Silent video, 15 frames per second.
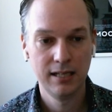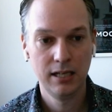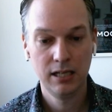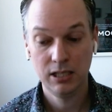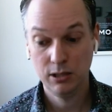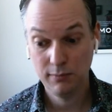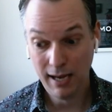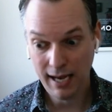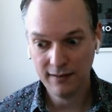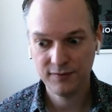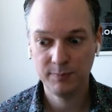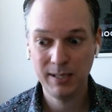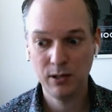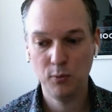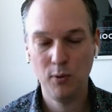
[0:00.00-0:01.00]
you have to be
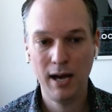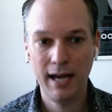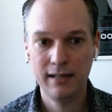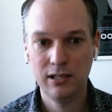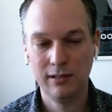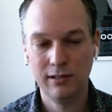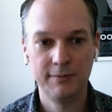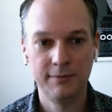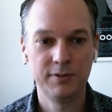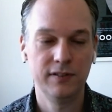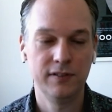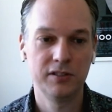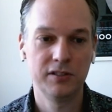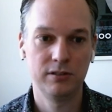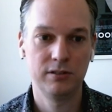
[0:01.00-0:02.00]
aware that your Lambda
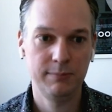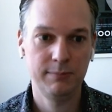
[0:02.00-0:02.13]
function may be